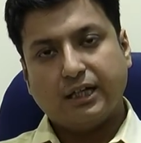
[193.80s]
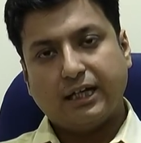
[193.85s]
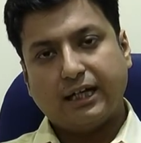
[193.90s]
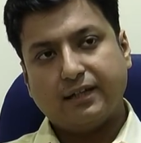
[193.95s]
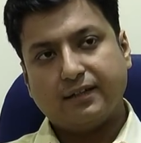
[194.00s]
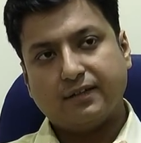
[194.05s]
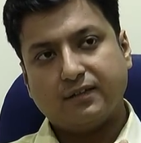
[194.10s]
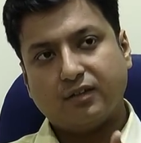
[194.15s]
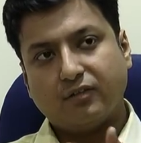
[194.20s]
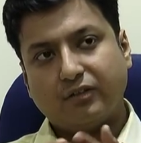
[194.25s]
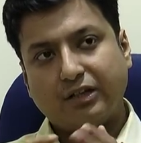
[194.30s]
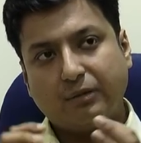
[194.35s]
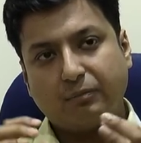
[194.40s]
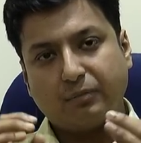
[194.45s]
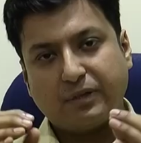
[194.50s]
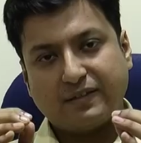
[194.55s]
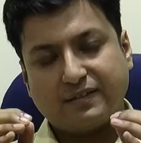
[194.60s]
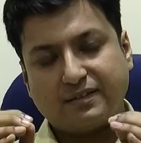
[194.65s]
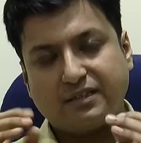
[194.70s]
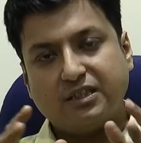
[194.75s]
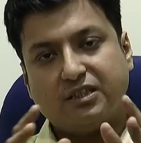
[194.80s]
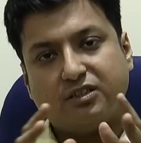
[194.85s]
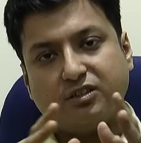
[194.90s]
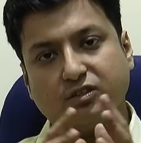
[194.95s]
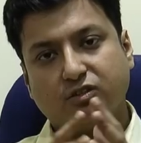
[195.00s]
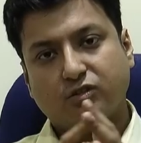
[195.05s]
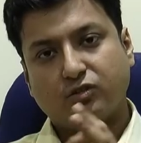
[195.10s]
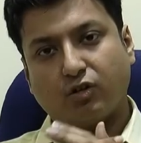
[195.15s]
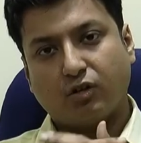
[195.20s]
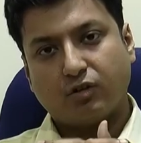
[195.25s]
and this is a very
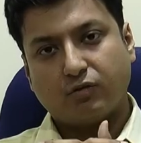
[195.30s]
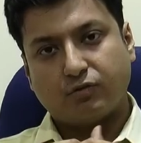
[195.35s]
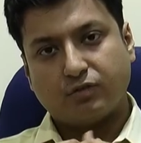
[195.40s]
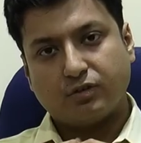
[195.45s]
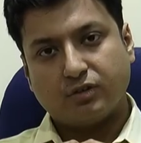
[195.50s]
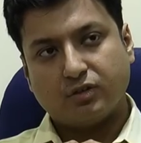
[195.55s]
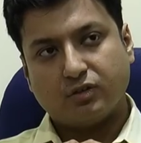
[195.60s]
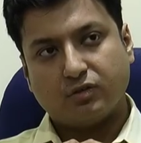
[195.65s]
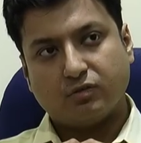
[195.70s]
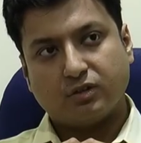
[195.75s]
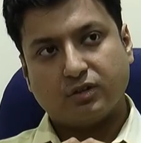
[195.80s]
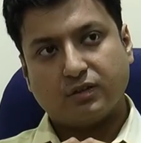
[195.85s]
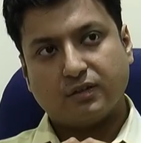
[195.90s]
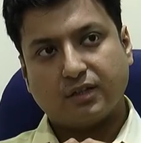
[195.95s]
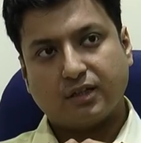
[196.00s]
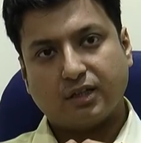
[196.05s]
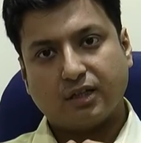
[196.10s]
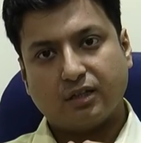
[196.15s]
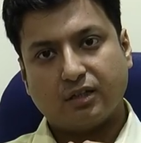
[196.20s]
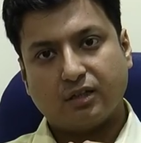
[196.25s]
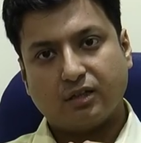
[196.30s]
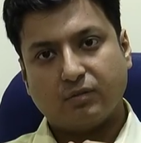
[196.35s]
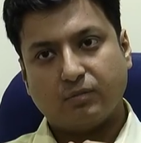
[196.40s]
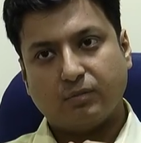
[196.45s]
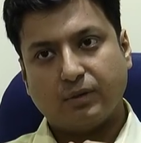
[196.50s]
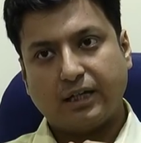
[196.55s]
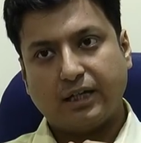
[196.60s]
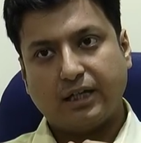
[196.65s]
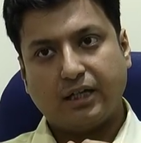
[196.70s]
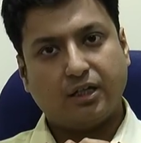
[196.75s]
prestigious conference which is attended
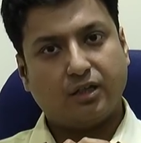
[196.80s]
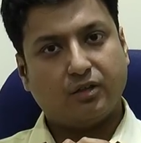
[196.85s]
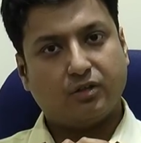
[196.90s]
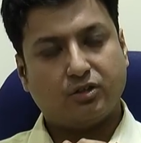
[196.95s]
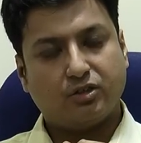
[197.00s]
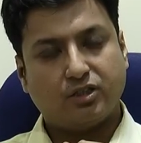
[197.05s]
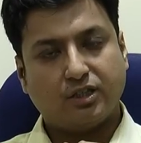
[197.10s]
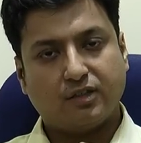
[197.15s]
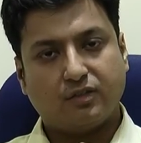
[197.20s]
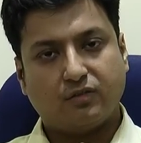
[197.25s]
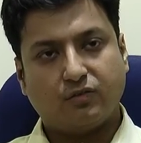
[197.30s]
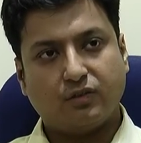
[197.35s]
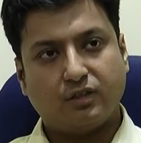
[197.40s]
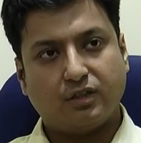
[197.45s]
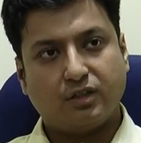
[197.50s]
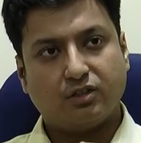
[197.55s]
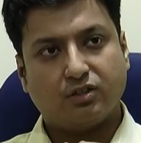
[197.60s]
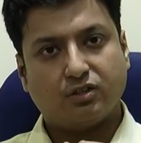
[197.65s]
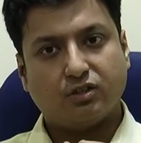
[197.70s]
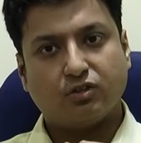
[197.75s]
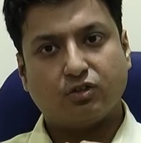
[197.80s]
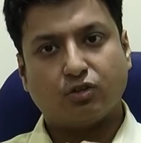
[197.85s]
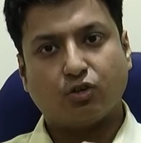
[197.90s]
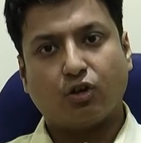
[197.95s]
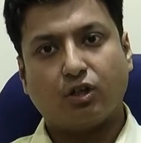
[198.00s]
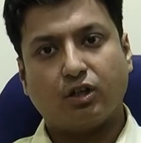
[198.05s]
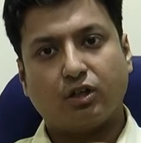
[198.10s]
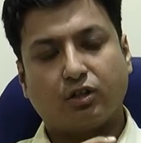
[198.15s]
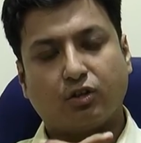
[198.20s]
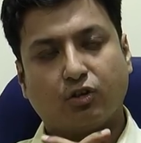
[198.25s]
by chest physicians
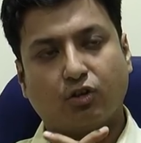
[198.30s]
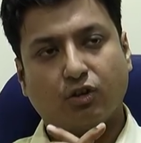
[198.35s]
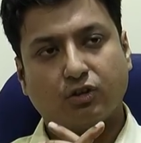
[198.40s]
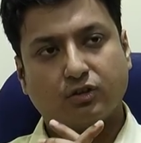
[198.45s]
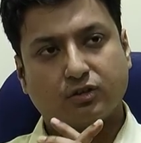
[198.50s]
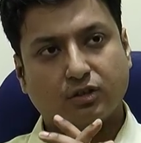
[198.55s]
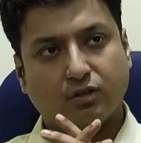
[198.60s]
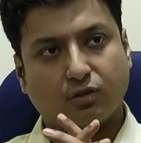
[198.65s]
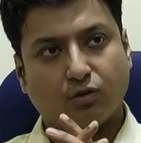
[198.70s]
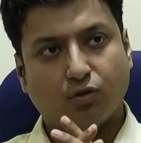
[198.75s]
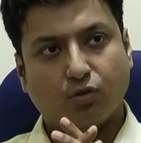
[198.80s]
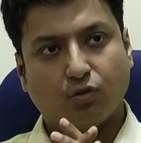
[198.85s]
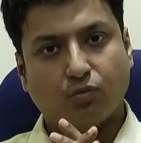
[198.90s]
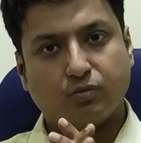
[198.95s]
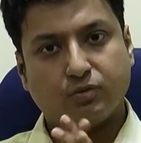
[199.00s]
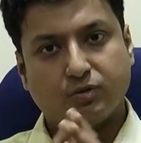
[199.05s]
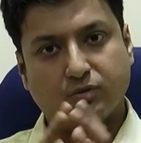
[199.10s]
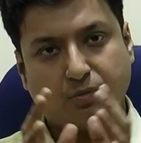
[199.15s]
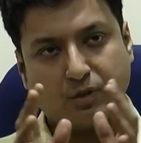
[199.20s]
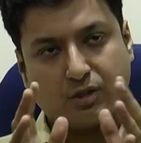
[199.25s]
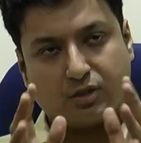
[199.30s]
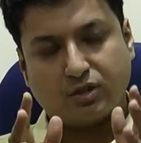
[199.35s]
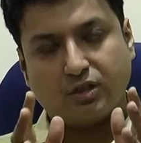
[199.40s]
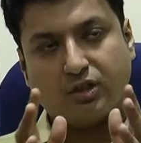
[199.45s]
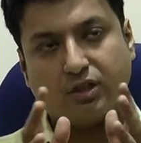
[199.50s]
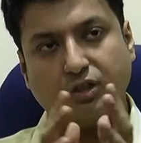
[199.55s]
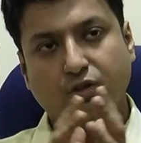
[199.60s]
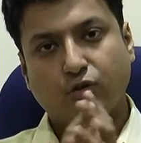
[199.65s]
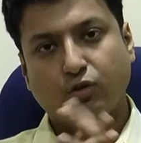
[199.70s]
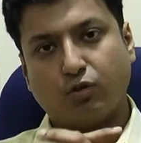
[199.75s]
all across the globe,
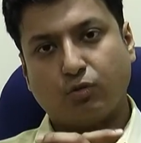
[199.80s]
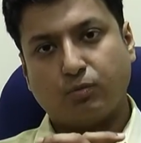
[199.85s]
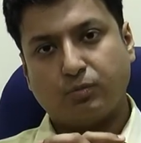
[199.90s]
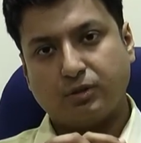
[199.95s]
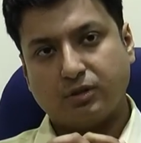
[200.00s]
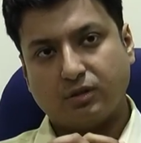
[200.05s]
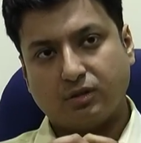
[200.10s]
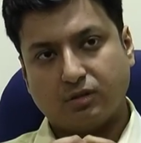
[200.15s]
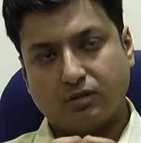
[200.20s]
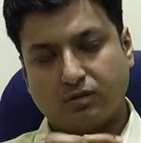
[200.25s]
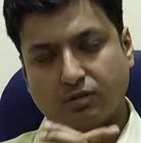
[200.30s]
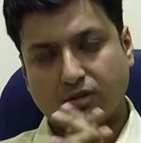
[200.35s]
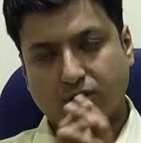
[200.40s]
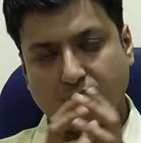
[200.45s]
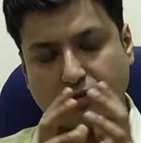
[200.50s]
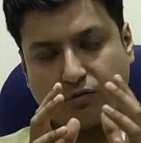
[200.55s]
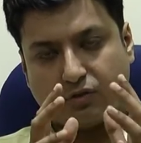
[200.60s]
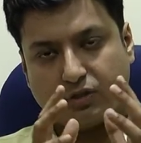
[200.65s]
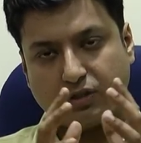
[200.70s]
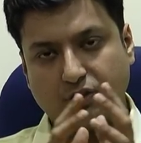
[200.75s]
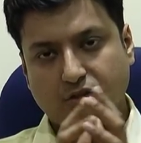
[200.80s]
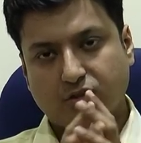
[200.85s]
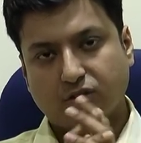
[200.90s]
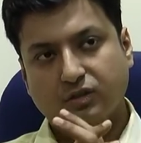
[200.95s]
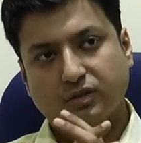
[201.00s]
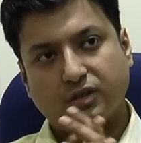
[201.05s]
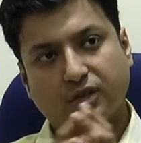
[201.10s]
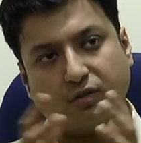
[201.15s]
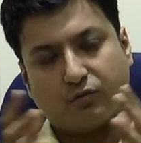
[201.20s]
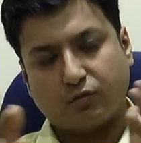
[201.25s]
especially European
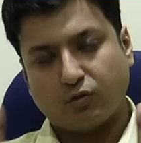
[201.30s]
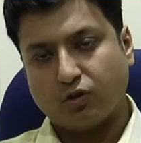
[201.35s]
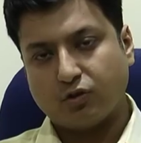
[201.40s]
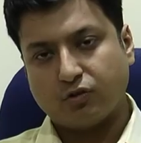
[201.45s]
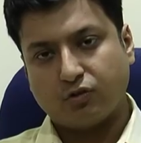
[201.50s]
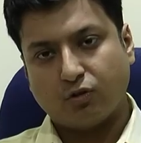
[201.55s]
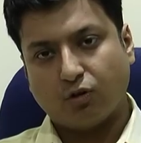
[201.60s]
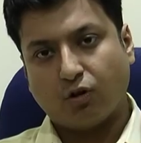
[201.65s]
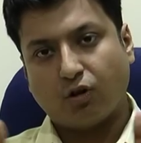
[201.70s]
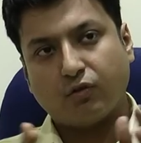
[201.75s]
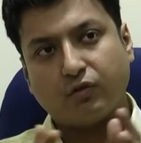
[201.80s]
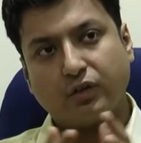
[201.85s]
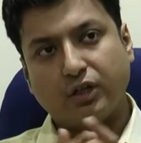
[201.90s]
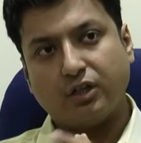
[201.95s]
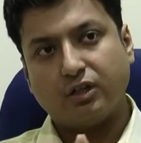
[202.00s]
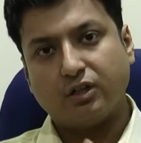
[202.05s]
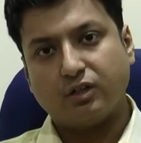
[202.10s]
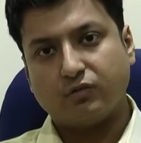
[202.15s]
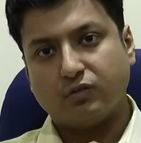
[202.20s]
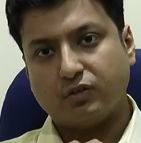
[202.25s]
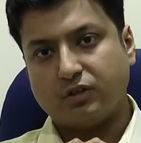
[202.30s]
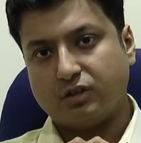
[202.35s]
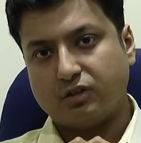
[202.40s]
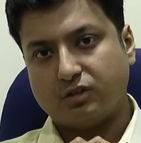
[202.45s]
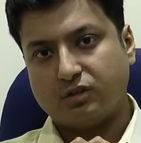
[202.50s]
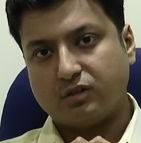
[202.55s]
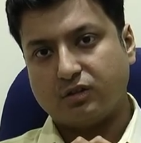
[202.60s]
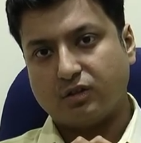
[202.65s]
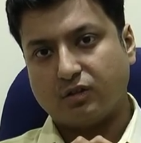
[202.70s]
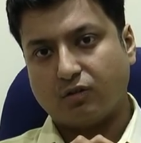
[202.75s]
physicians, and of course a lot of Indian
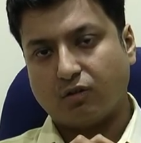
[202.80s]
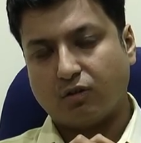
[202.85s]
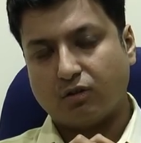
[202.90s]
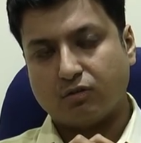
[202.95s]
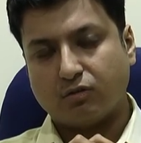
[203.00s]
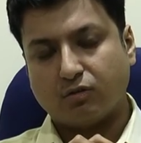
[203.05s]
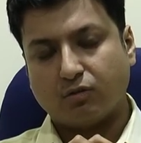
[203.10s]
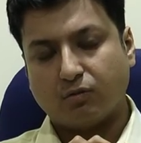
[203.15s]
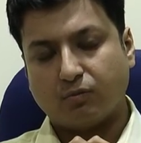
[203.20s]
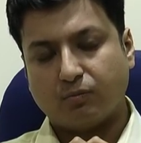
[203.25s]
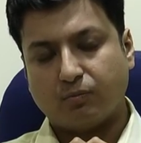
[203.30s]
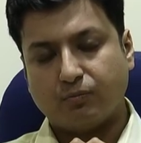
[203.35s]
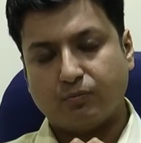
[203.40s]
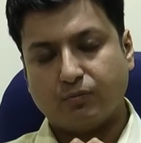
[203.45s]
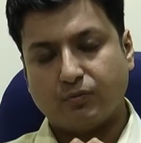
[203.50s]
physicians also